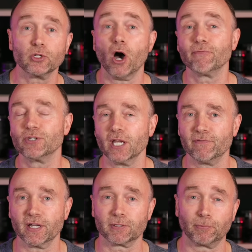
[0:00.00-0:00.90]
of
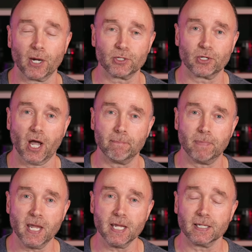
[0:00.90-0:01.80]
CF Express Type
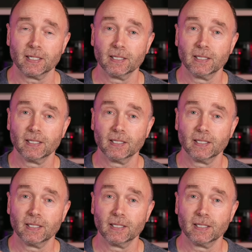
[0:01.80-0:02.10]
B.